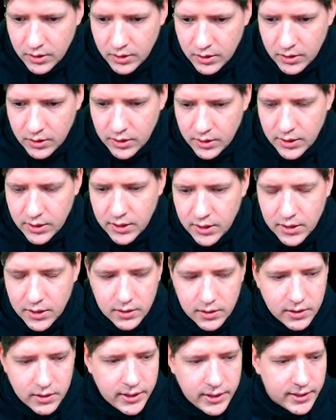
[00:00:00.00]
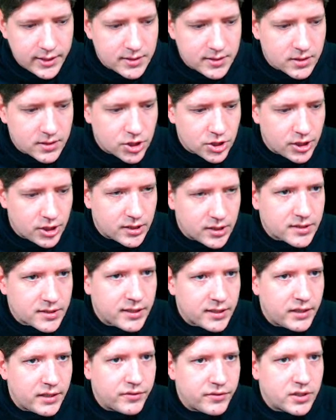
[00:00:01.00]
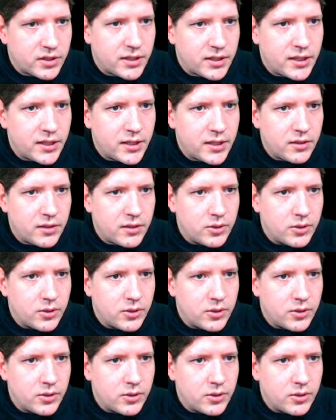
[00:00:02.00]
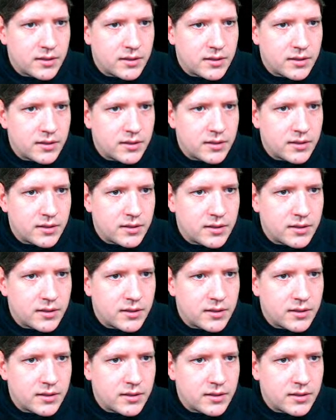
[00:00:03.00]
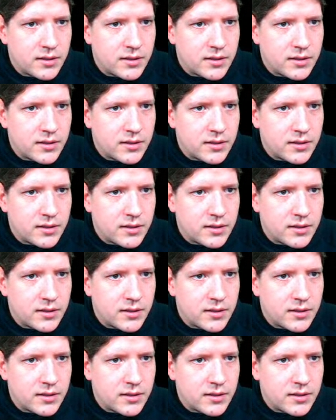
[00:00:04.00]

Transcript: And let's just have a look at day 20.